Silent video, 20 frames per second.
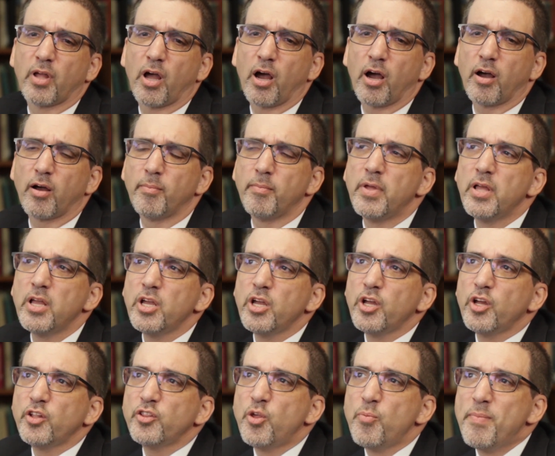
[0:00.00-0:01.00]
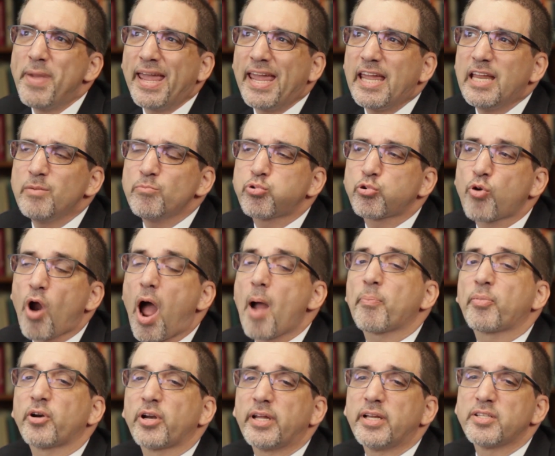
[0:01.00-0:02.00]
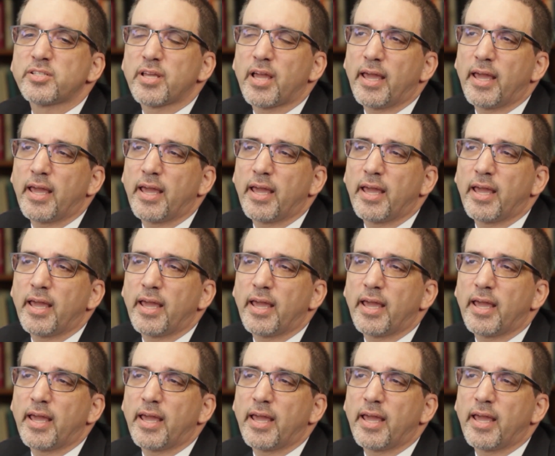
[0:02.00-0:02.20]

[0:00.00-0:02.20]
The main properties,